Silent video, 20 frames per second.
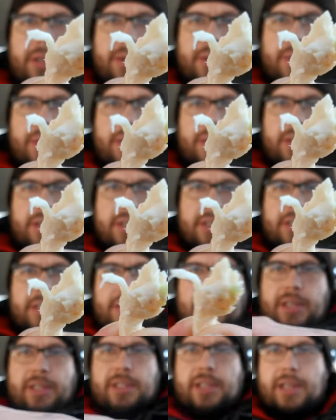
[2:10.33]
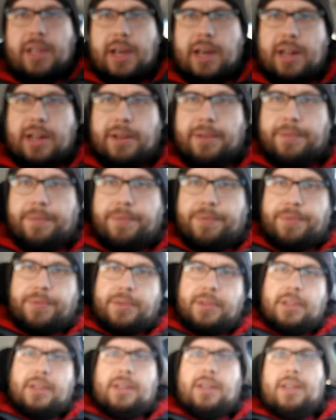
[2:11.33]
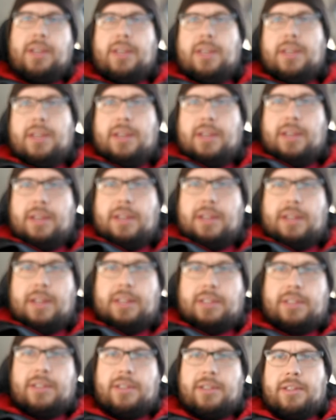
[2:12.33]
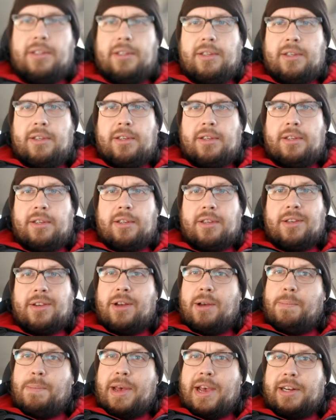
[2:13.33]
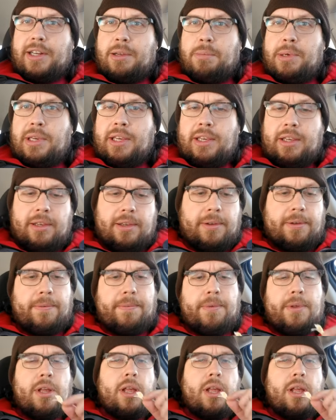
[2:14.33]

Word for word: Creole seasoning on it. And let's come back to me.